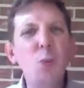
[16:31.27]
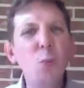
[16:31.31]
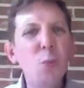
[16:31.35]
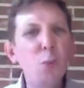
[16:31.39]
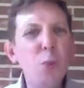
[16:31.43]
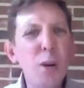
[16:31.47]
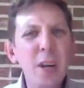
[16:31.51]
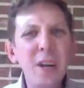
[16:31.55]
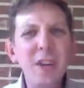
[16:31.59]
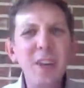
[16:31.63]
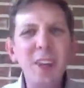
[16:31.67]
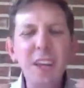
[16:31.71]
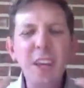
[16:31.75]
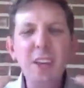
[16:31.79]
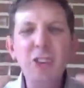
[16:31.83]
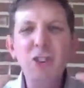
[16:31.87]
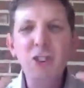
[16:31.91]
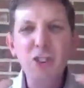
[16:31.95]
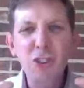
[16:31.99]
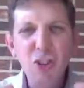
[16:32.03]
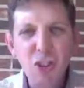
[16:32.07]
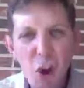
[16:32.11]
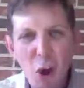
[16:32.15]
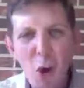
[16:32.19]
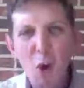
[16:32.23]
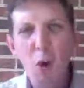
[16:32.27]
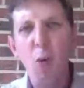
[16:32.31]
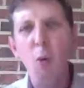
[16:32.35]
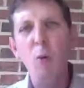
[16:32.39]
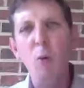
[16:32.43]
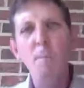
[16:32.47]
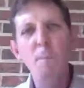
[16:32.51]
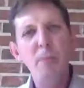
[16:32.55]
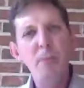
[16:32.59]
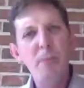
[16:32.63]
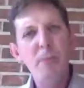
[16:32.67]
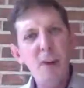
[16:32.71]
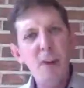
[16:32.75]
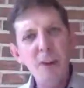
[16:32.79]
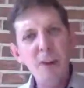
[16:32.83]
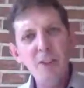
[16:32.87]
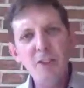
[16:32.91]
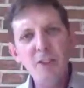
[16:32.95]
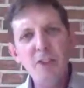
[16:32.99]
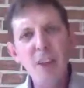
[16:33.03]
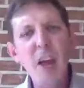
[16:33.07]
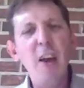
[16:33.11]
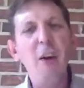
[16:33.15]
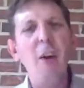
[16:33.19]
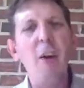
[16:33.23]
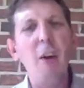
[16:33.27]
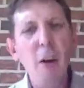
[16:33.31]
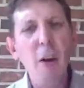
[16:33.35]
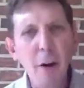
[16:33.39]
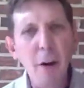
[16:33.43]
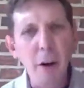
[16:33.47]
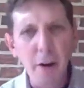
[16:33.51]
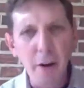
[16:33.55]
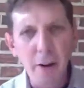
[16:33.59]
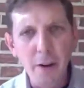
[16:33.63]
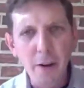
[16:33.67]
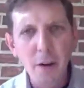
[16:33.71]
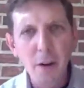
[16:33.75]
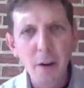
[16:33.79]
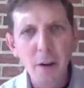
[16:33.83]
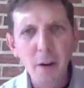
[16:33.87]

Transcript: really touch that heart